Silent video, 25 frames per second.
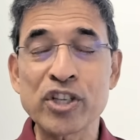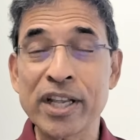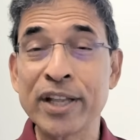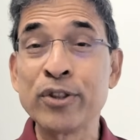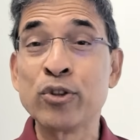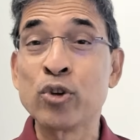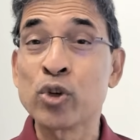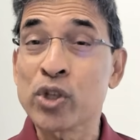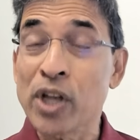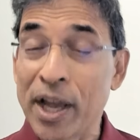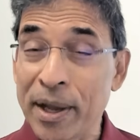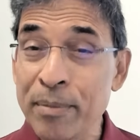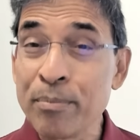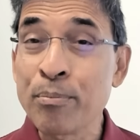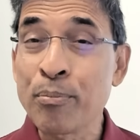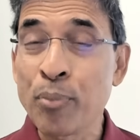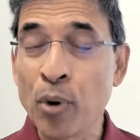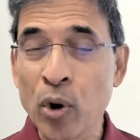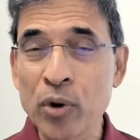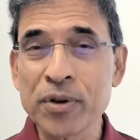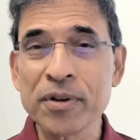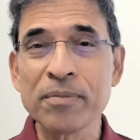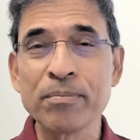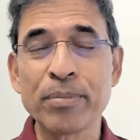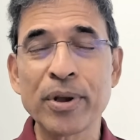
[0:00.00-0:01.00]
and those are
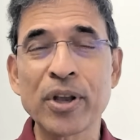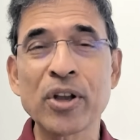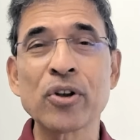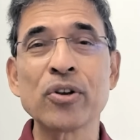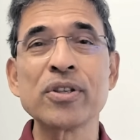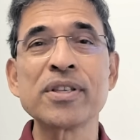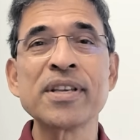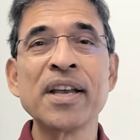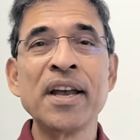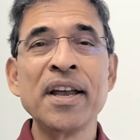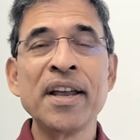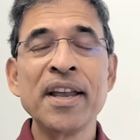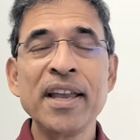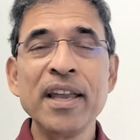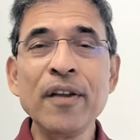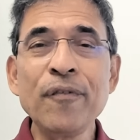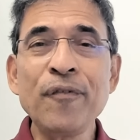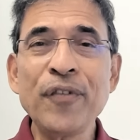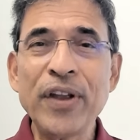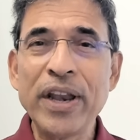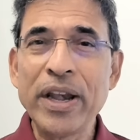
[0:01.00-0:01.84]
important because if